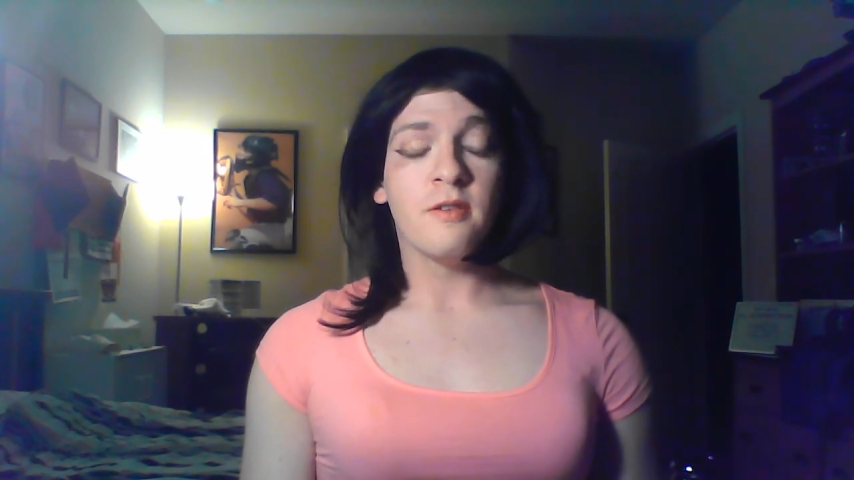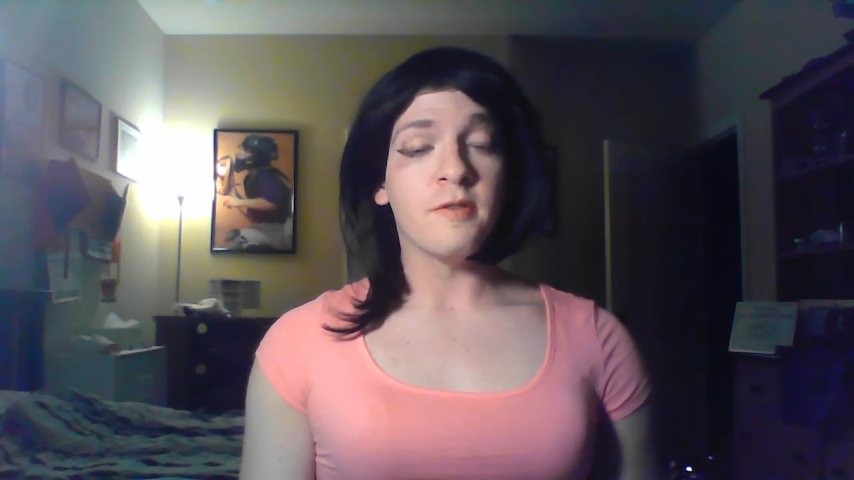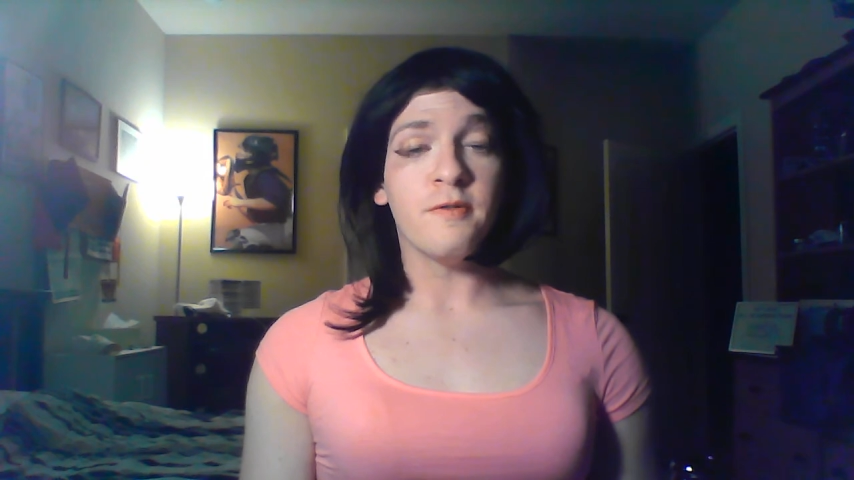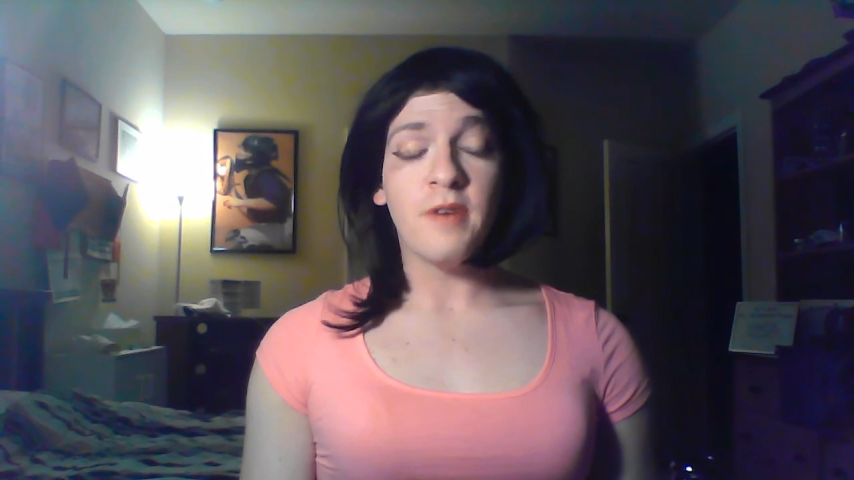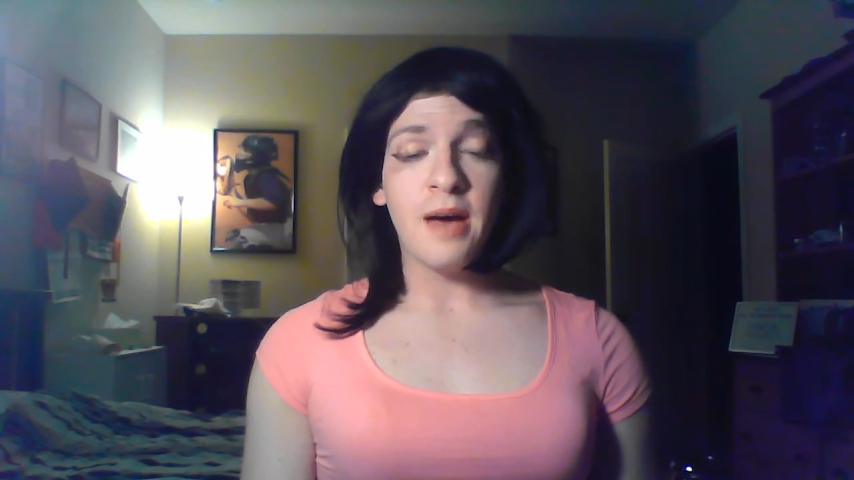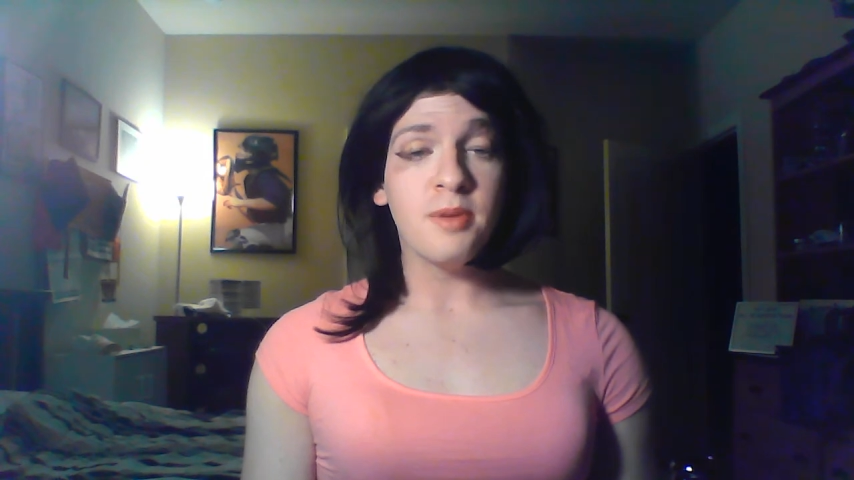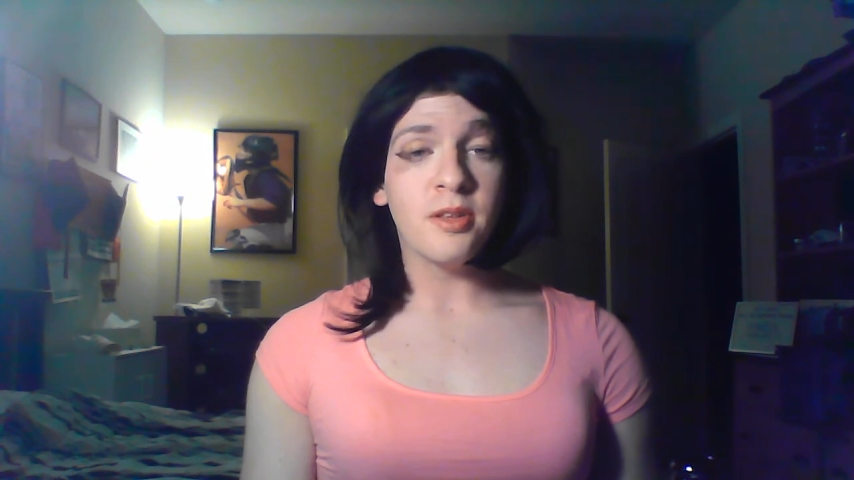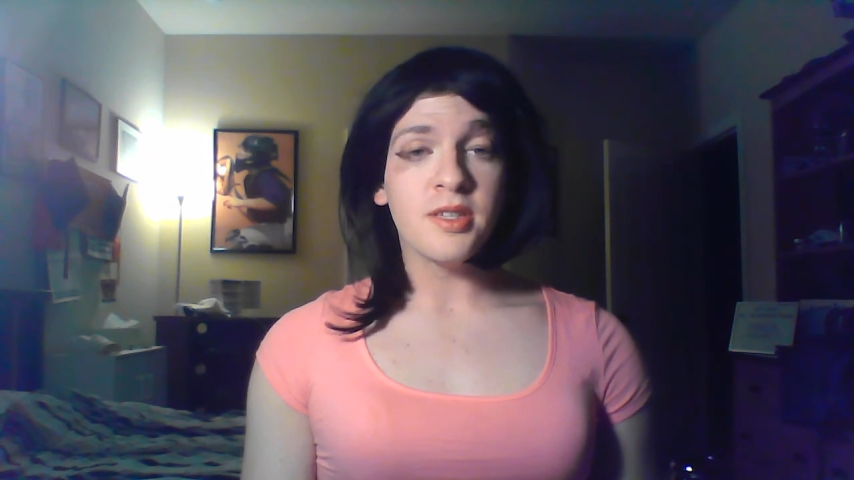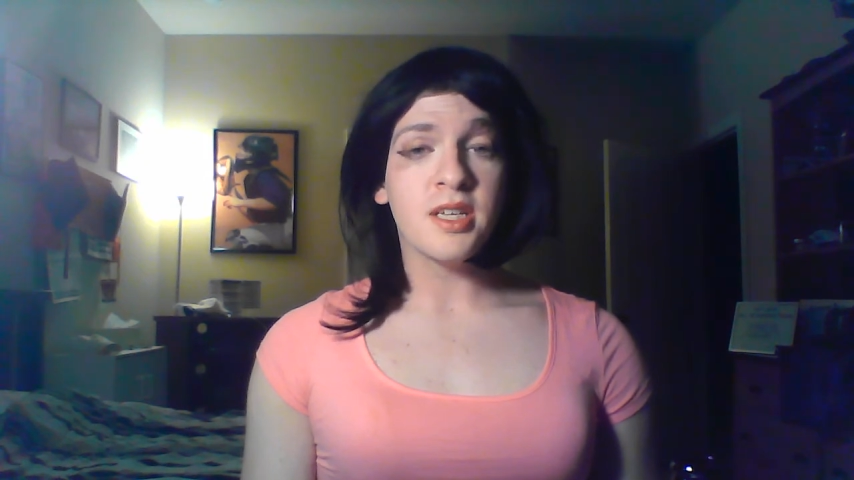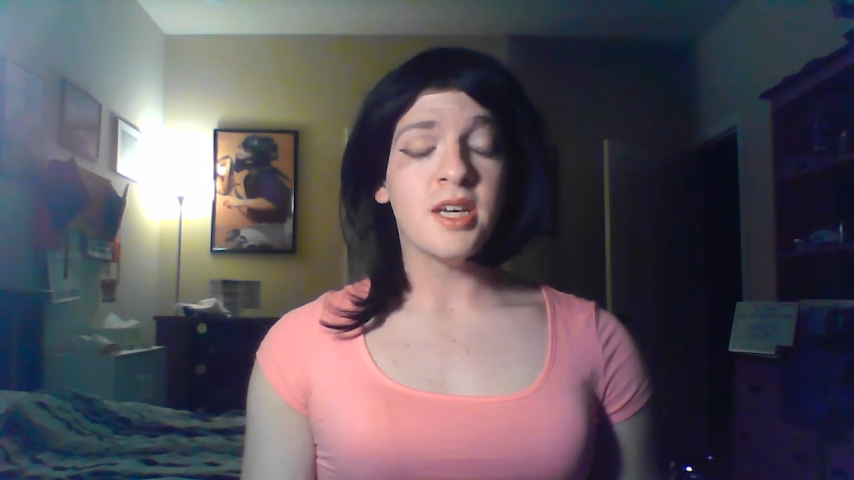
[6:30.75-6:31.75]
a
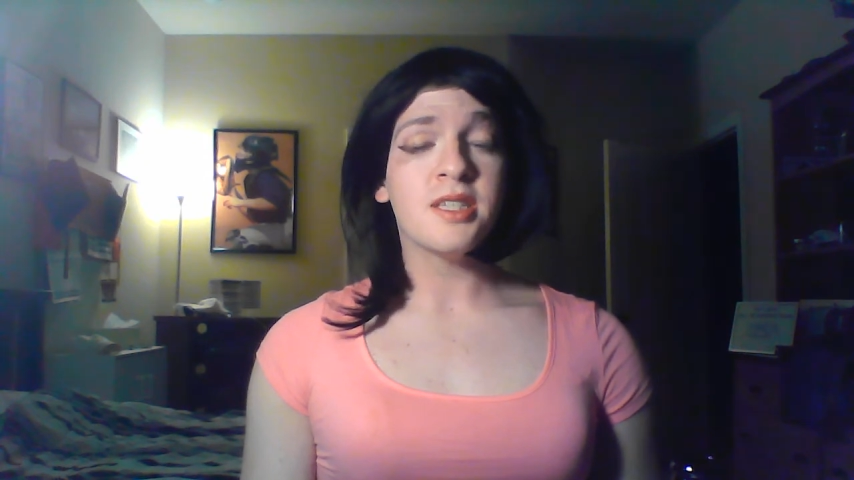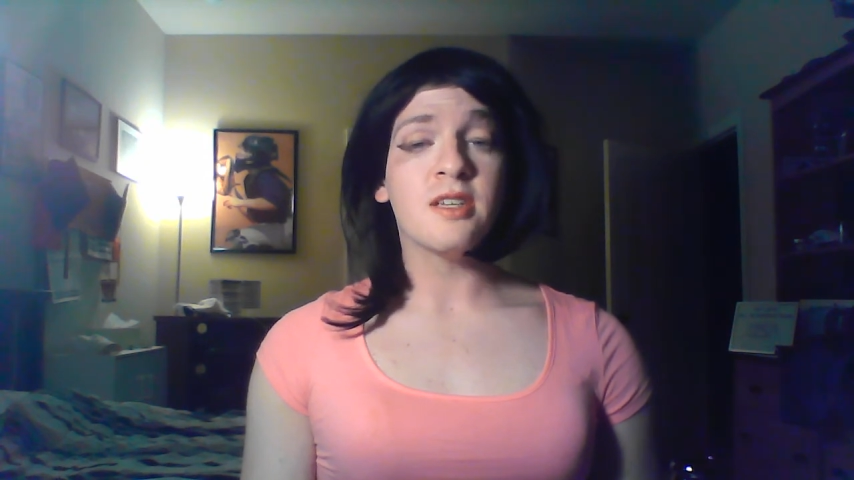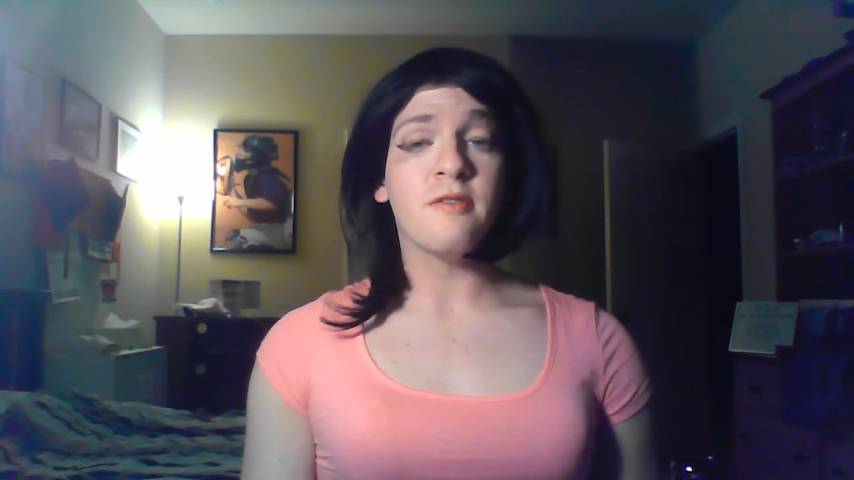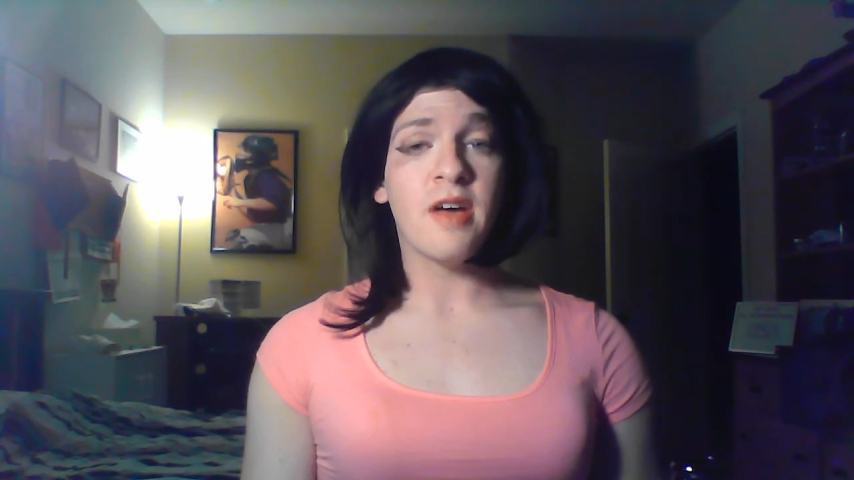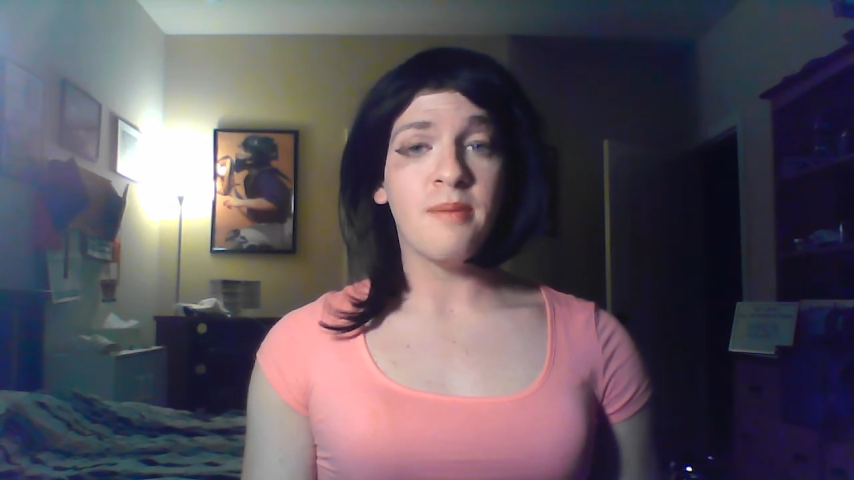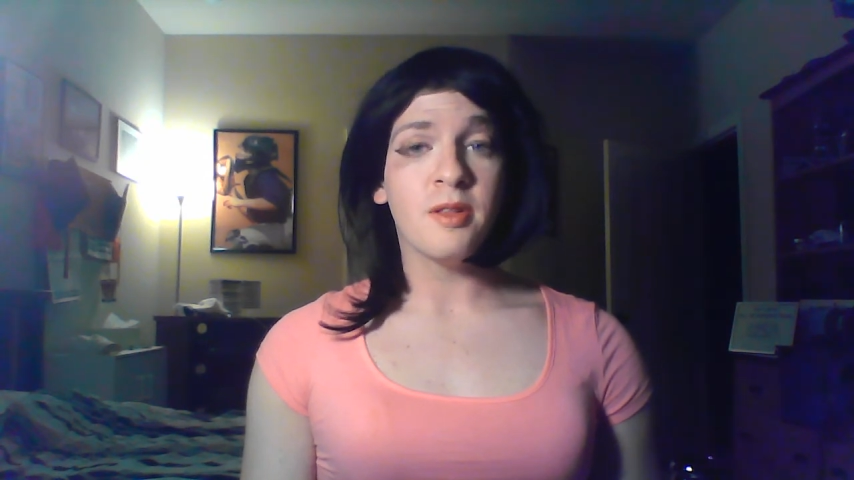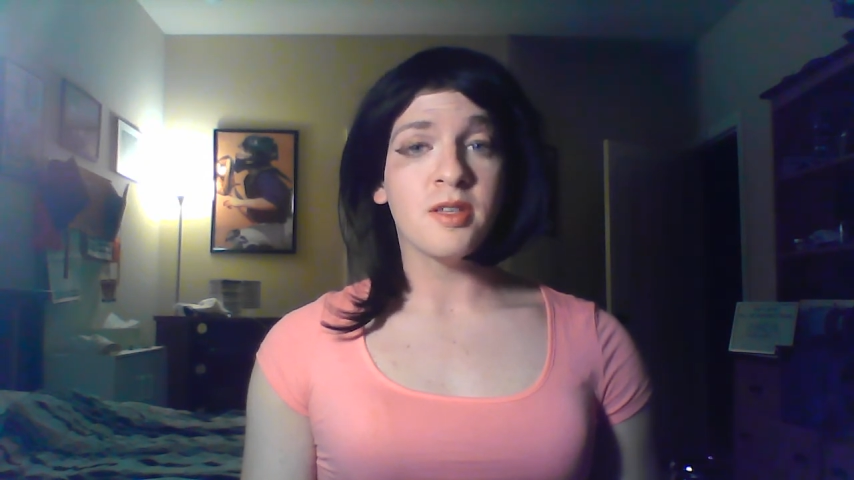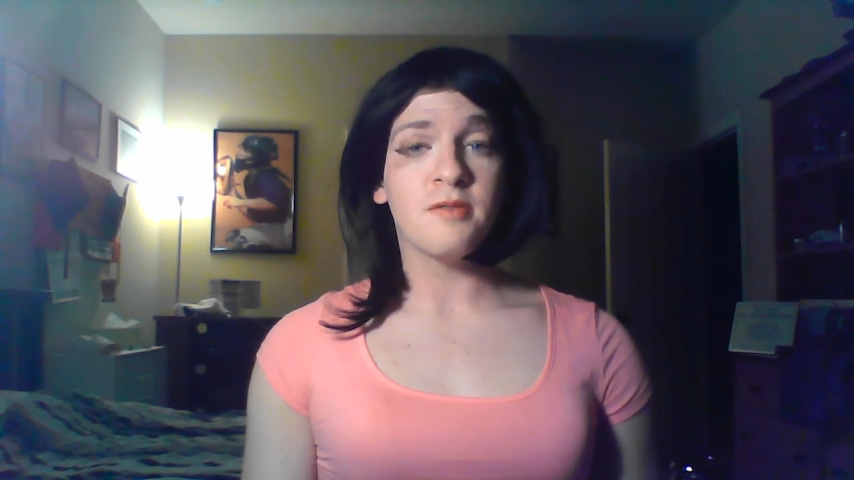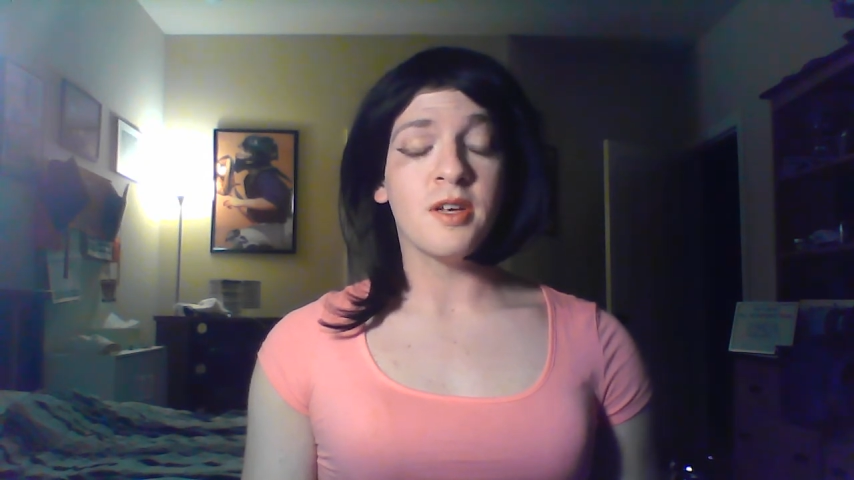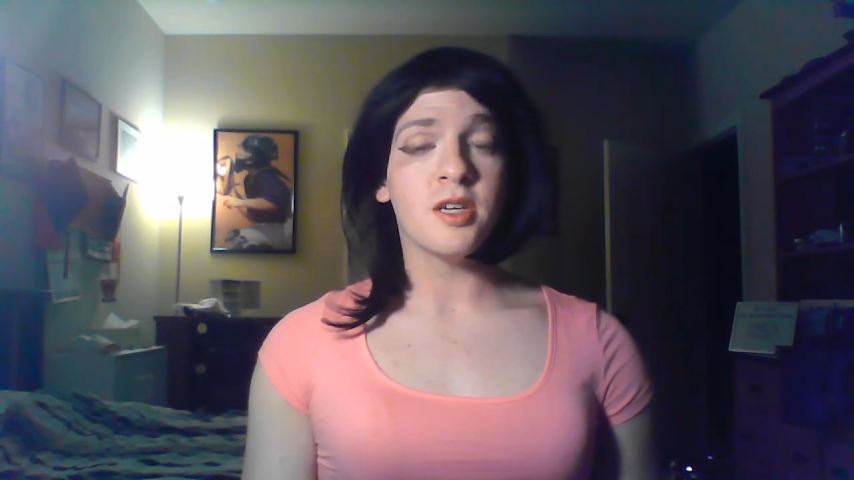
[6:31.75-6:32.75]
fabulous taste, and a
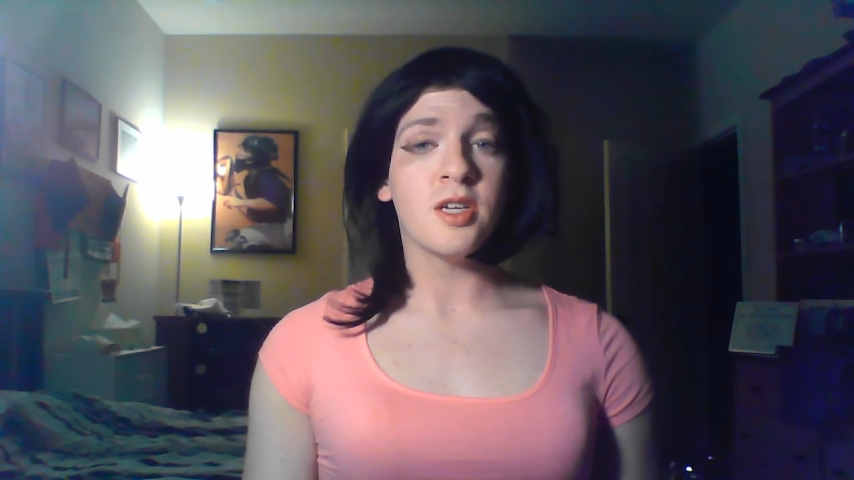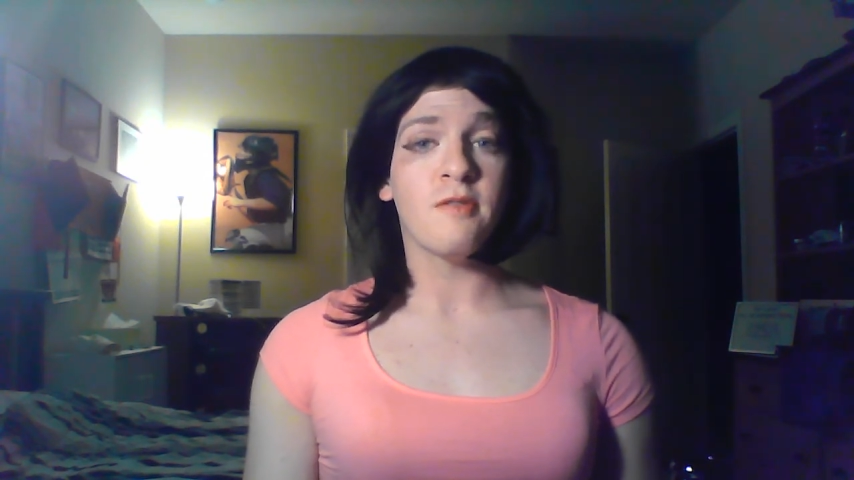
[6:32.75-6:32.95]
fabulous finish.